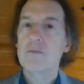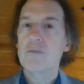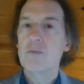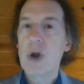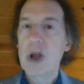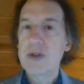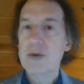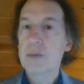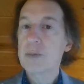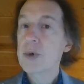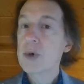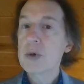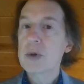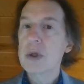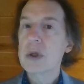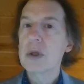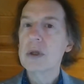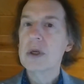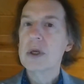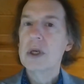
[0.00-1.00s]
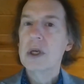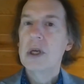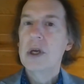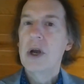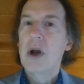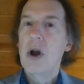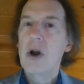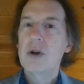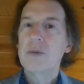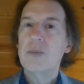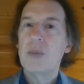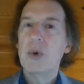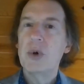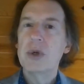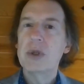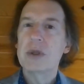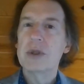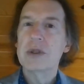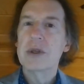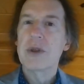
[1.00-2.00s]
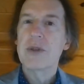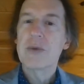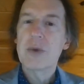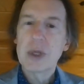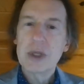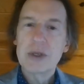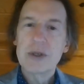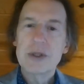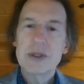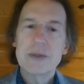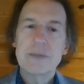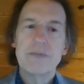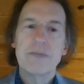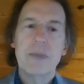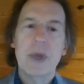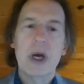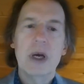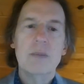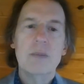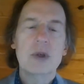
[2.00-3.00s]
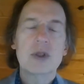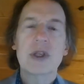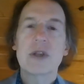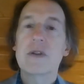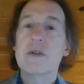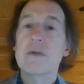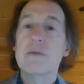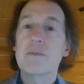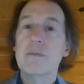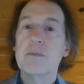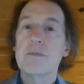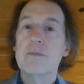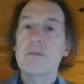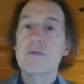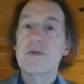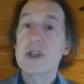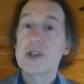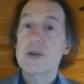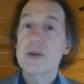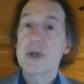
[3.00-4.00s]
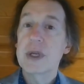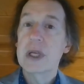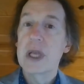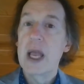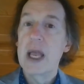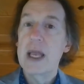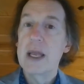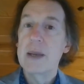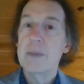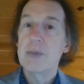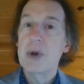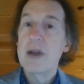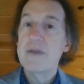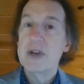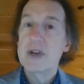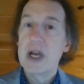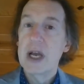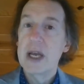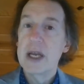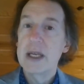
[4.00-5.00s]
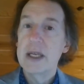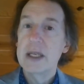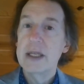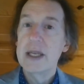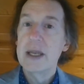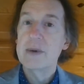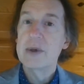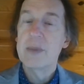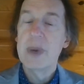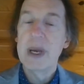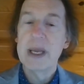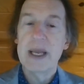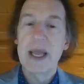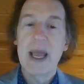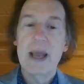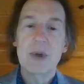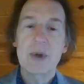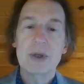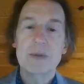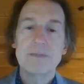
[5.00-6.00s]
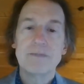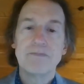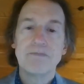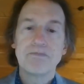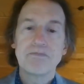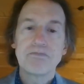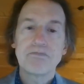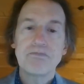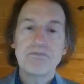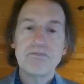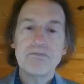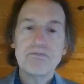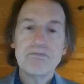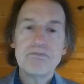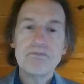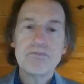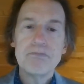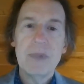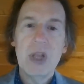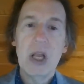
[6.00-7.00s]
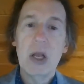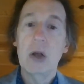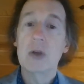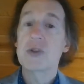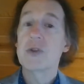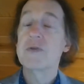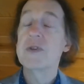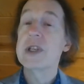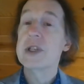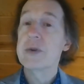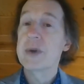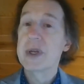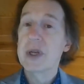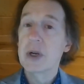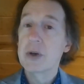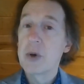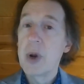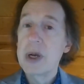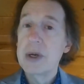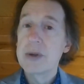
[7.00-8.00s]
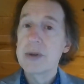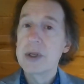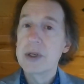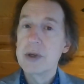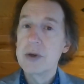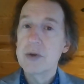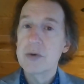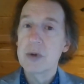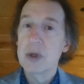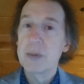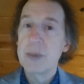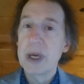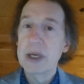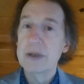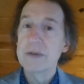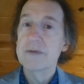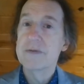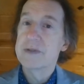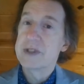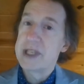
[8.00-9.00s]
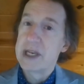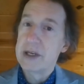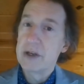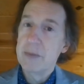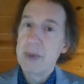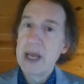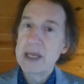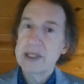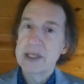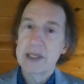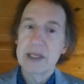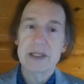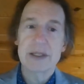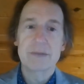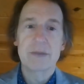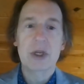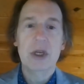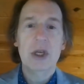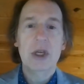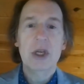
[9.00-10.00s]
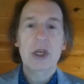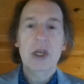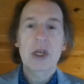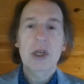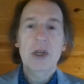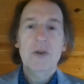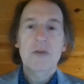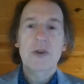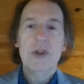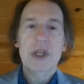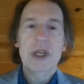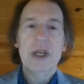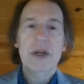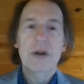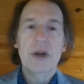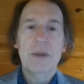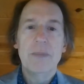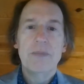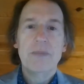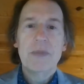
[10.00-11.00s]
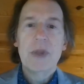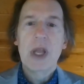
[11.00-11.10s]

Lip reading: rather brutal, hard-boiled thrillers, most of them featuring a private eye named Mike Hammer, also featuring a greater than usual amount of sadomasochism for the era.